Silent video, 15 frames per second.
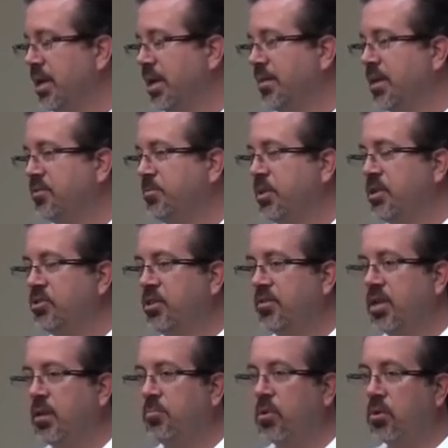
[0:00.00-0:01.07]
And that's because you have
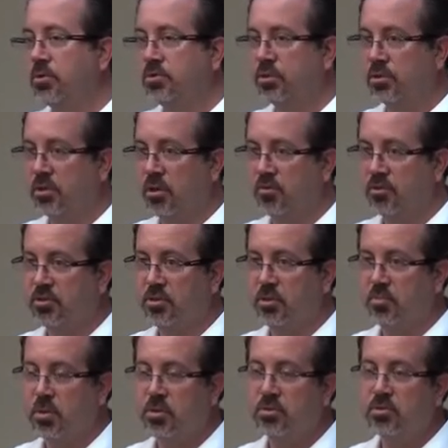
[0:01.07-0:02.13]
a lot of bone turnover. So
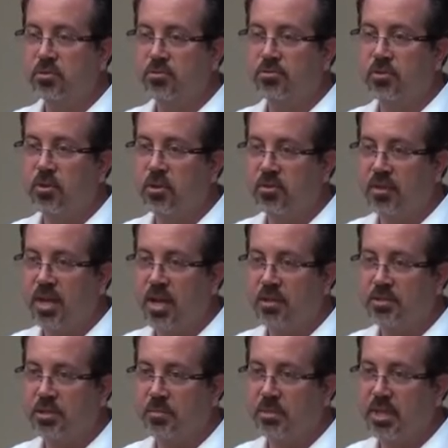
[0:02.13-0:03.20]
your bones are full of
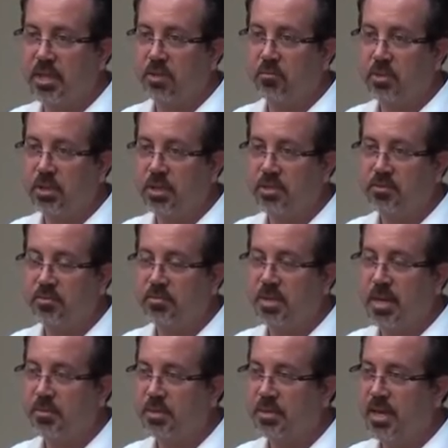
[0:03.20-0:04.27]
calcium and they get released from
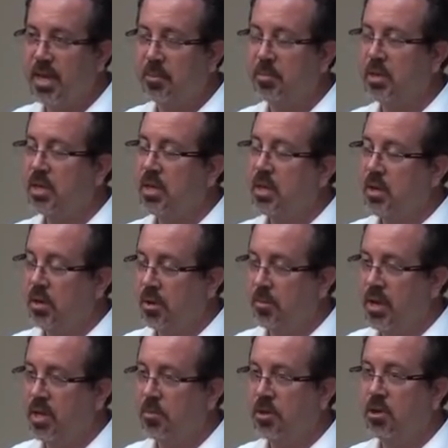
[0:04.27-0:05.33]
time to time. And
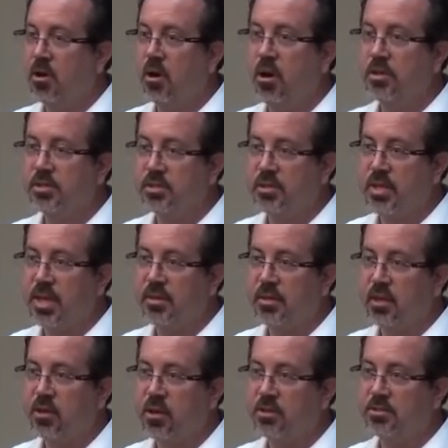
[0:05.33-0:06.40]
myeloma causes that. And
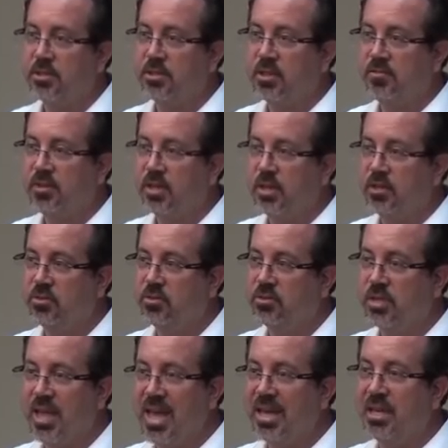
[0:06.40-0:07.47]
they can cause significant issues.
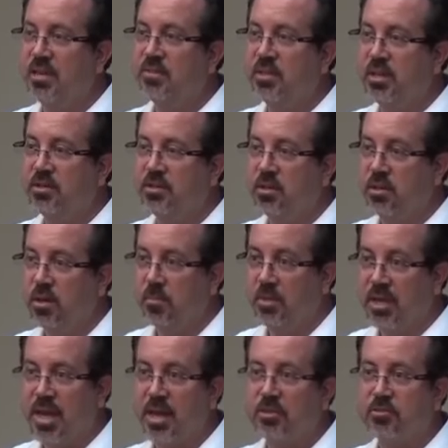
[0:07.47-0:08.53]
And any of these can
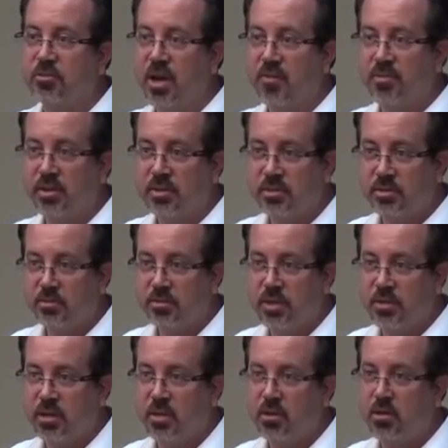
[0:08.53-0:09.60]
be catastrophic.
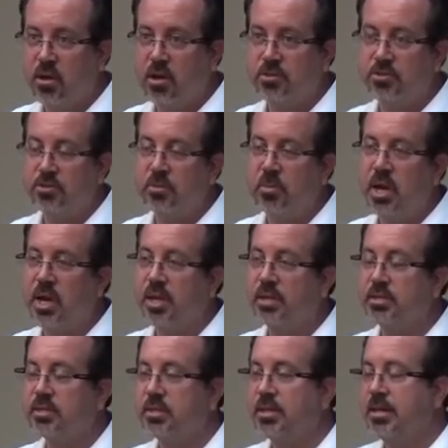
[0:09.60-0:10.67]
Okay? They can cause your
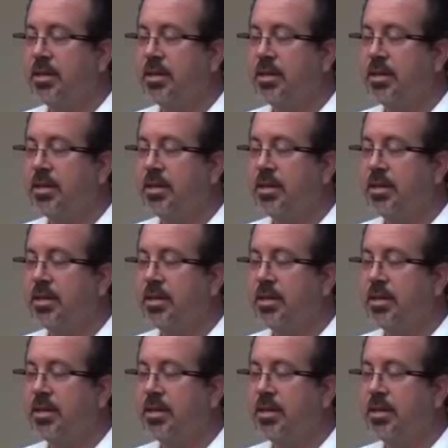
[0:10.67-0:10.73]
demise.